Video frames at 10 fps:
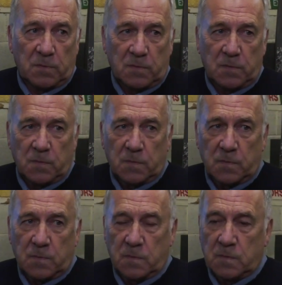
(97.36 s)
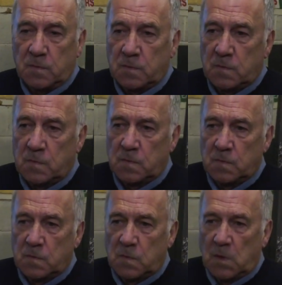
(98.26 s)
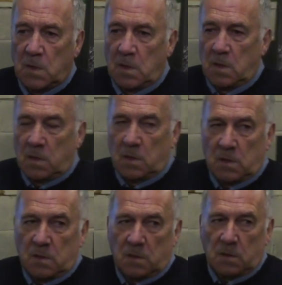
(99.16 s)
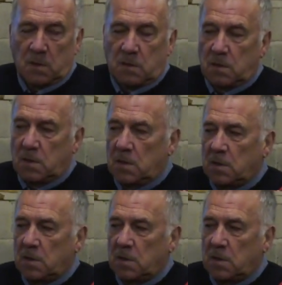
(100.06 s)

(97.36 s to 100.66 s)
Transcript: The person shown says nothing.